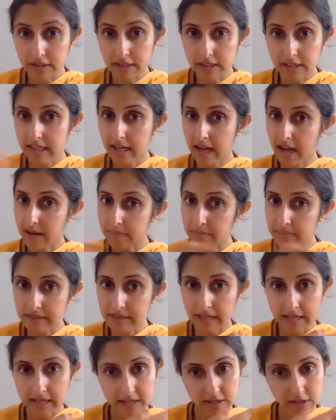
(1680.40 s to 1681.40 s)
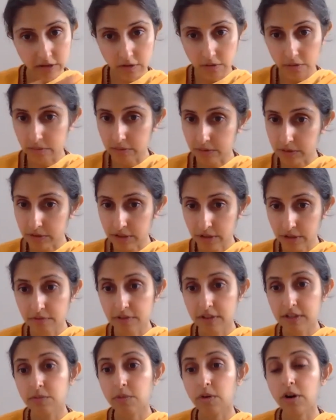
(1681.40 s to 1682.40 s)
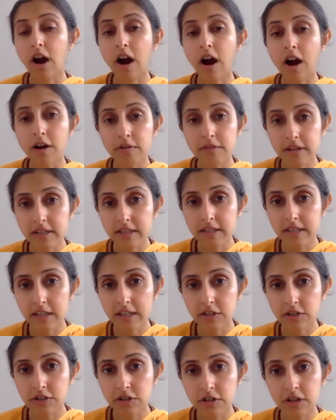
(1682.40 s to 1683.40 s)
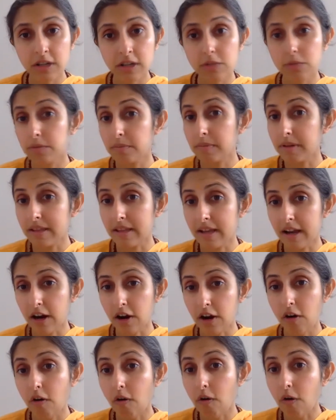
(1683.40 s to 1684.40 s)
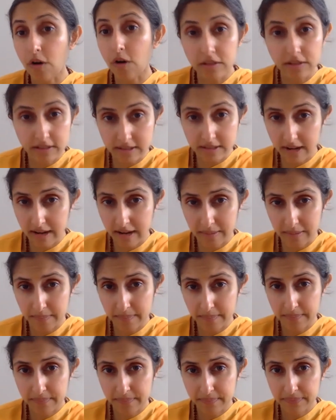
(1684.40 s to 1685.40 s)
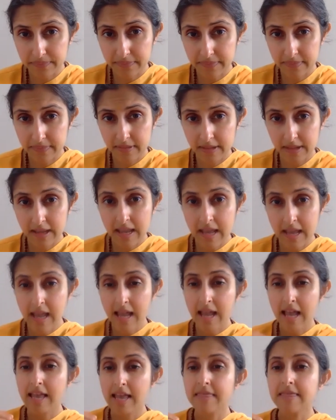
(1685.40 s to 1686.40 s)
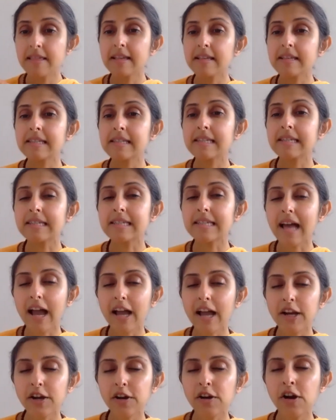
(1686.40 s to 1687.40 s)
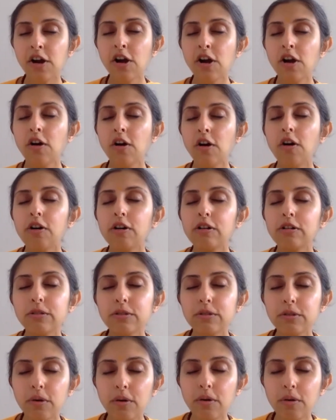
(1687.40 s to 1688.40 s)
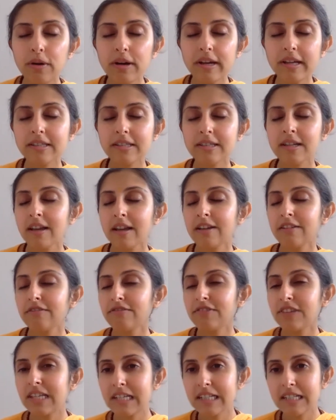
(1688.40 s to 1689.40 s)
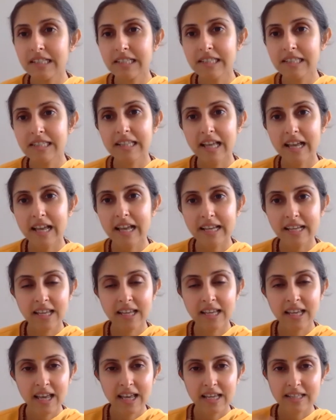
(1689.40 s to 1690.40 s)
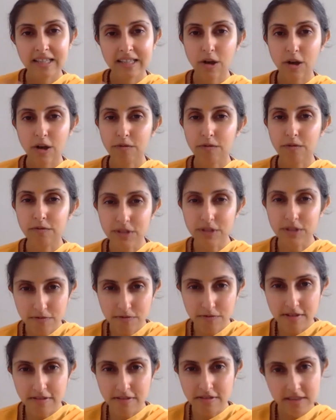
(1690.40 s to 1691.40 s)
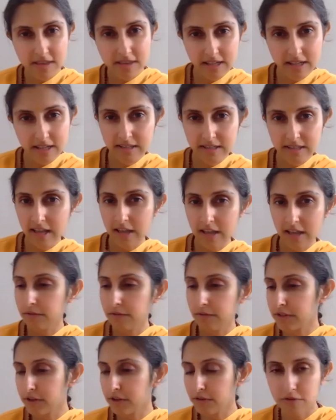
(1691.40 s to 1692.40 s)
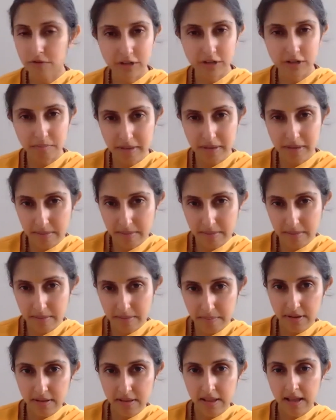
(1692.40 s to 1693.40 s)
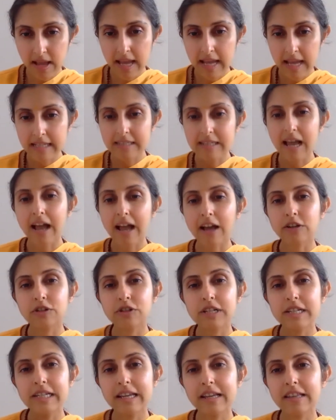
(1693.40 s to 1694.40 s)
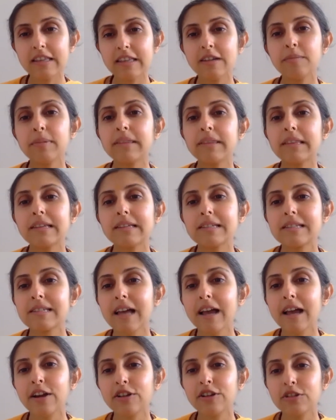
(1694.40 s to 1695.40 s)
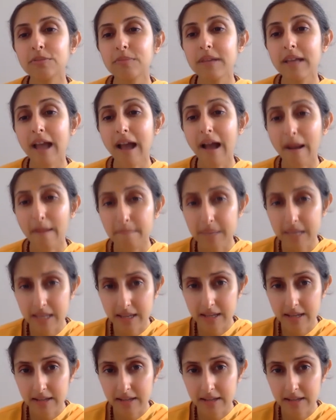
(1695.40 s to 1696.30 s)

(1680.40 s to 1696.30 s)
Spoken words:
it comes and it goes. If it were our real nature, it would be there all the time. And this desire, although it feels like it's of different things and of different people, it's actually nothing but the desire to be happy.